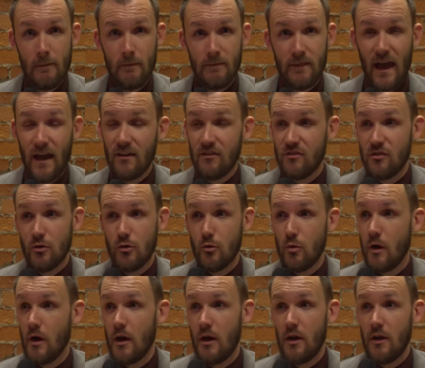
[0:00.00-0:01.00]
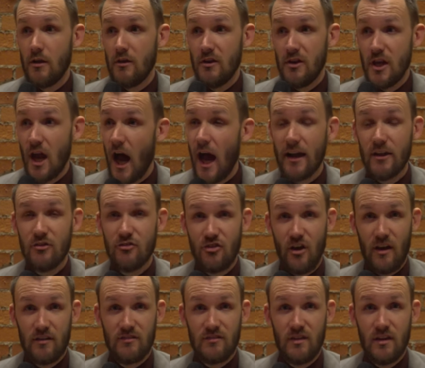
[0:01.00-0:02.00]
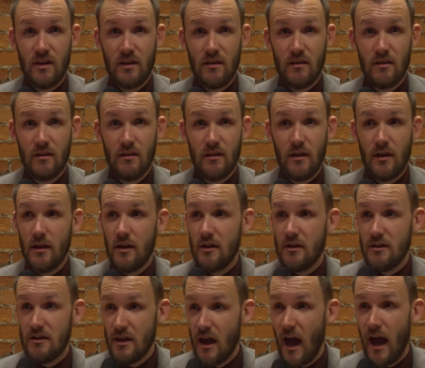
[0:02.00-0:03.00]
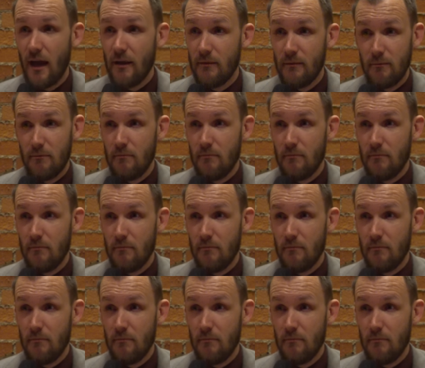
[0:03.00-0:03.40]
That is you not adjusting, not